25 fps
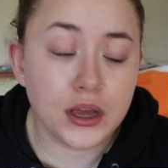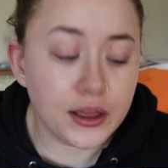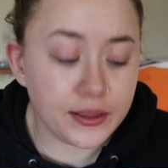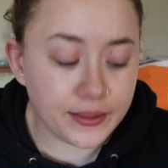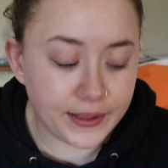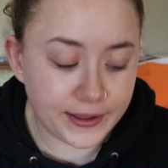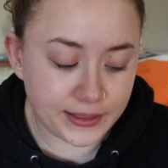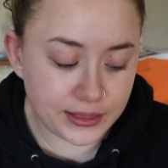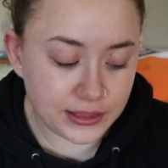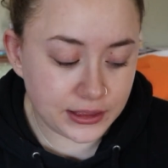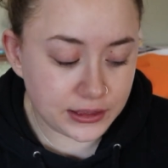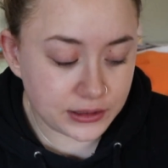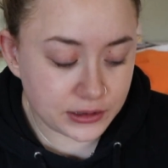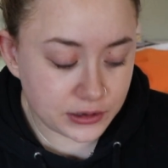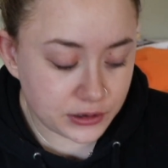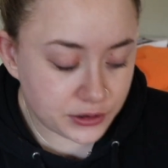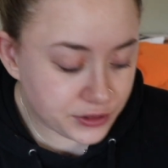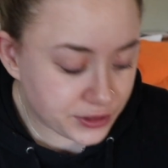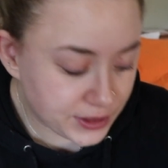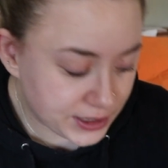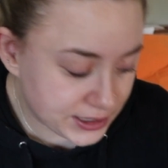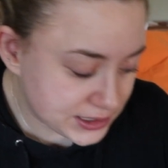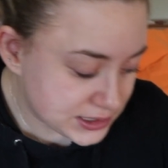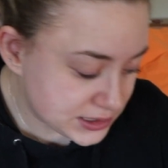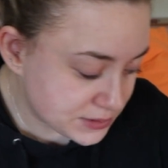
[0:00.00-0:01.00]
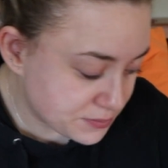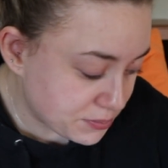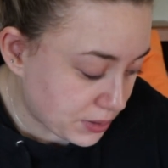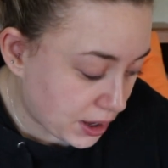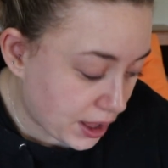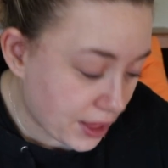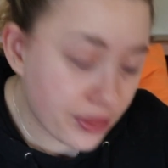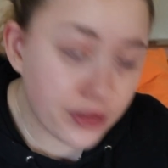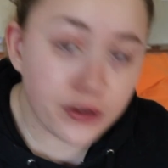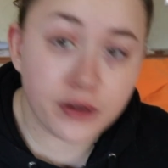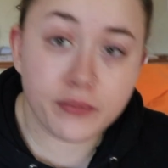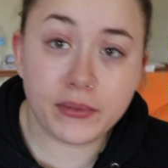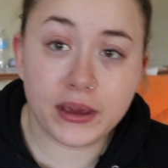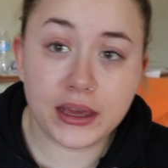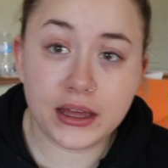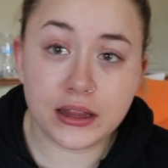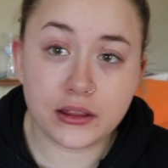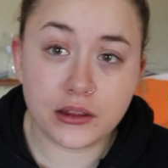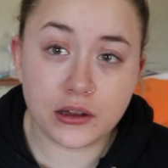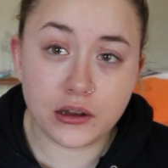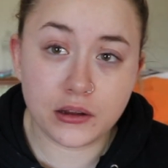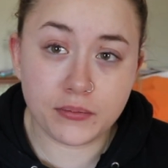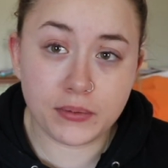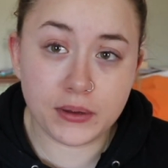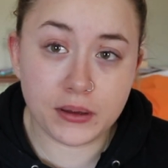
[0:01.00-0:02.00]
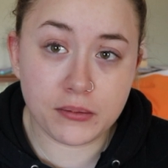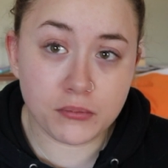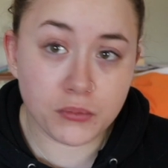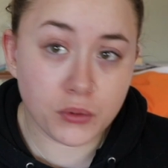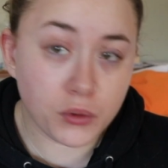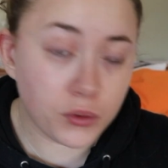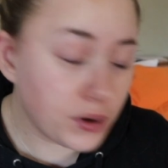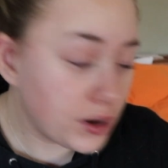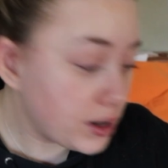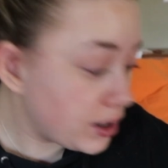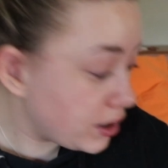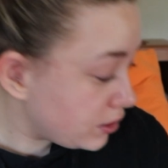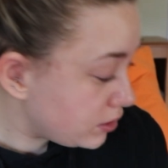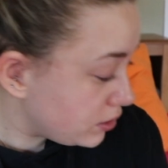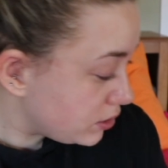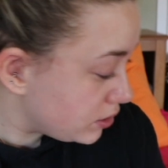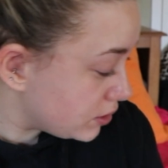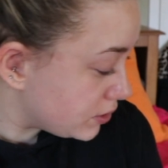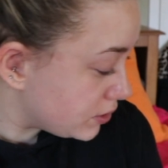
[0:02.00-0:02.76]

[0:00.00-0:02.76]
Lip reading: like the little things, bother me a little bit more.